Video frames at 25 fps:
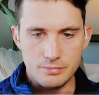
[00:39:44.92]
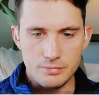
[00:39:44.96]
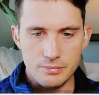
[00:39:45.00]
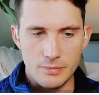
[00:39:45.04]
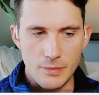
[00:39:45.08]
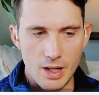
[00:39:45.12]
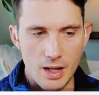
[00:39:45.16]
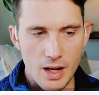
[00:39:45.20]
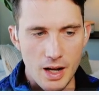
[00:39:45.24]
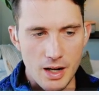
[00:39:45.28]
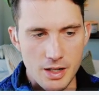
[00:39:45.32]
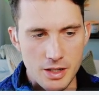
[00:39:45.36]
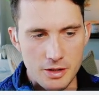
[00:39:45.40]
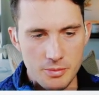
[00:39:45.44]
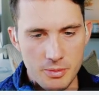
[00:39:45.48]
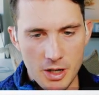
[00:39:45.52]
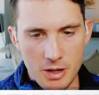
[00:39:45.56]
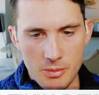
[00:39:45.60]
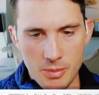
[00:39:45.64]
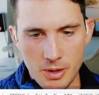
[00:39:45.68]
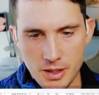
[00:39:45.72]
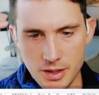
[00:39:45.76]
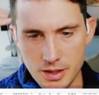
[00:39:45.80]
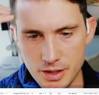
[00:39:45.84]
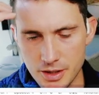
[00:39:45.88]
I just made a
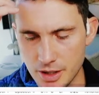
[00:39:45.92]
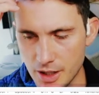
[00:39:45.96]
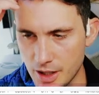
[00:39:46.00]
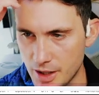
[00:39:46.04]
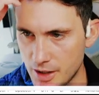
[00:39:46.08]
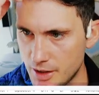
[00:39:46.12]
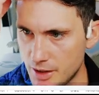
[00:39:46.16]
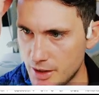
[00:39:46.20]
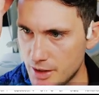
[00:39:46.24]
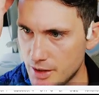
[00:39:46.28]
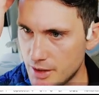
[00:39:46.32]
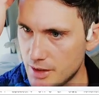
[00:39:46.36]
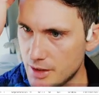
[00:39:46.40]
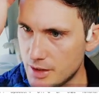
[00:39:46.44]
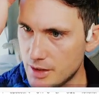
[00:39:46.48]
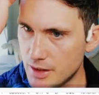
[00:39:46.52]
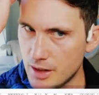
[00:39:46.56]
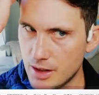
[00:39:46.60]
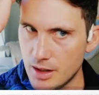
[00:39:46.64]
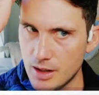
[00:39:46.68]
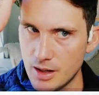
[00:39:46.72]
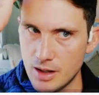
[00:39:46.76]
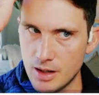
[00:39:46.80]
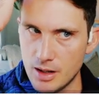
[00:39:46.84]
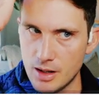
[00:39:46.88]
bunch of changes
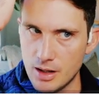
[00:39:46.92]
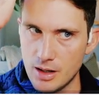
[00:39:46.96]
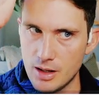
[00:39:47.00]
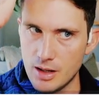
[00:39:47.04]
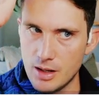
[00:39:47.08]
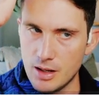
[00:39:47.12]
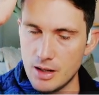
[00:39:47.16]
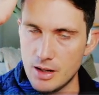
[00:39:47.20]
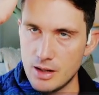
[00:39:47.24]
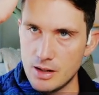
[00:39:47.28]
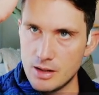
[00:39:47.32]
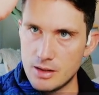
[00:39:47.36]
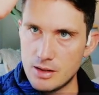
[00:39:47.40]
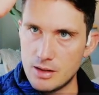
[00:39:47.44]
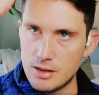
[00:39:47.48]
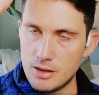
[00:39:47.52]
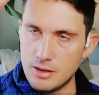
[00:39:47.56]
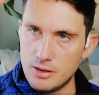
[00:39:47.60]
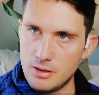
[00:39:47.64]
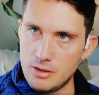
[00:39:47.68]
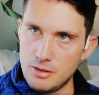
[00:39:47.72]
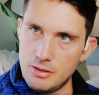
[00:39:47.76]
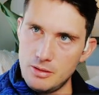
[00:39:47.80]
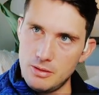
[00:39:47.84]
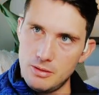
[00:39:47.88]

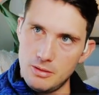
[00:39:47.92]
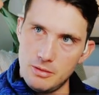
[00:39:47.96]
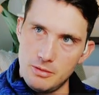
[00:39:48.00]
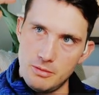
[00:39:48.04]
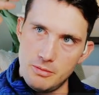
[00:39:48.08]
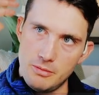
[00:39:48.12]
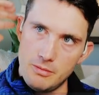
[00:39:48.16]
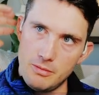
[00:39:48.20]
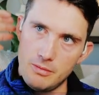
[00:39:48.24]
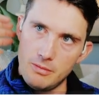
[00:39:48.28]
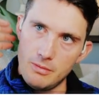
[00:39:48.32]
to